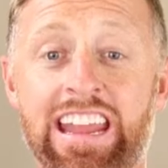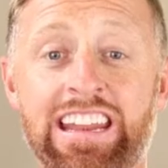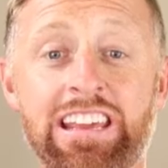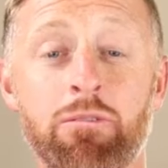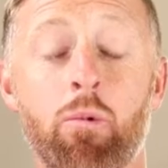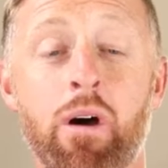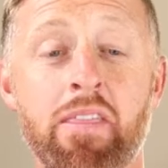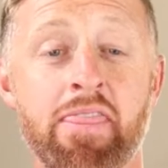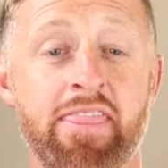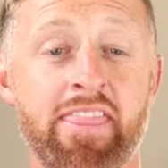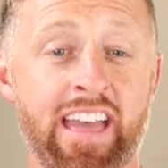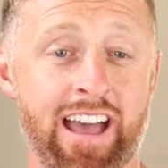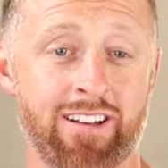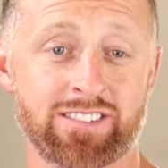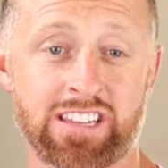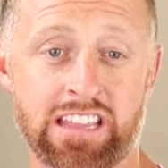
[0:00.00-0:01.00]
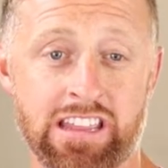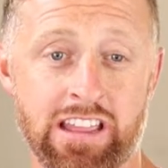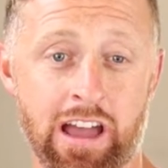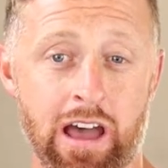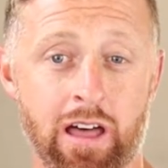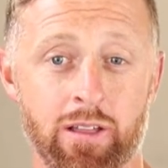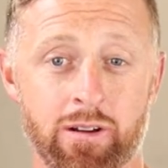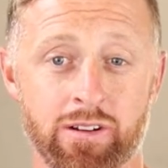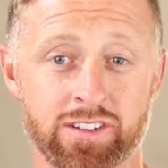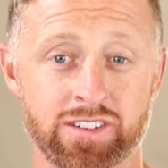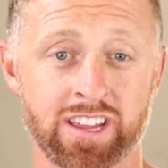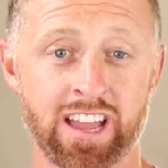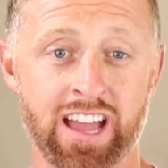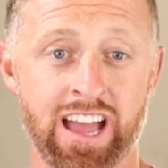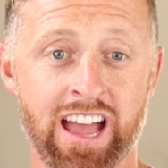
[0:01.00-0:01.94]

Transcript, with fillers: eighty-one thousand dollars.